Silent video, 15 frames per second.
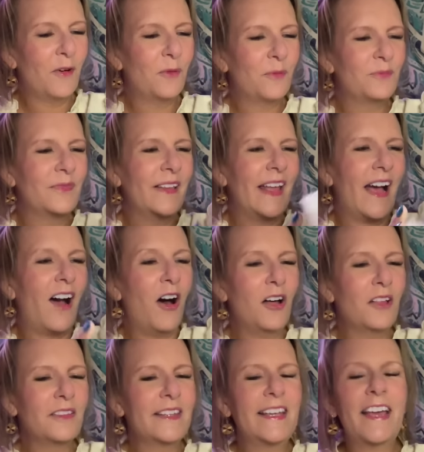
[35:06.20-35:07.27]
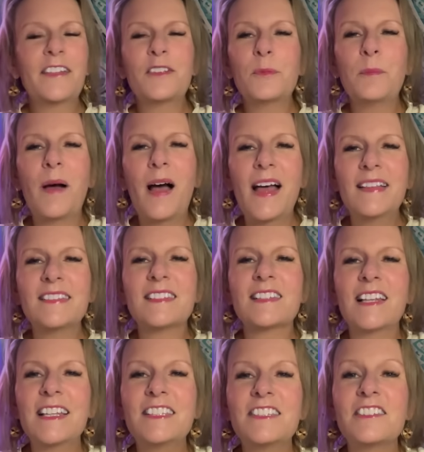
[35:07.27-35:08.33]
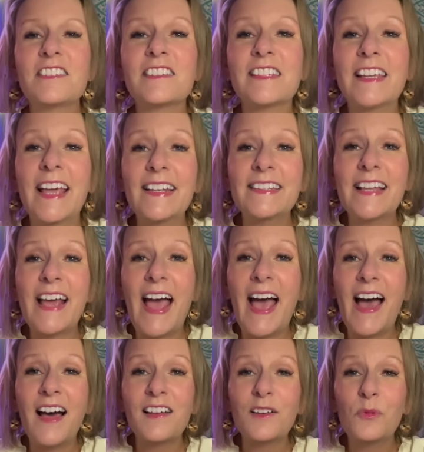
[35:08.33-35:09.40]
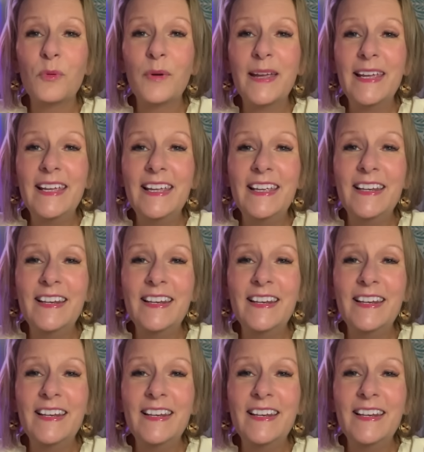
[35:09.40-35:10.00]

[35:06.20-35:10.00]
all the other months. Let's just get to Halloween.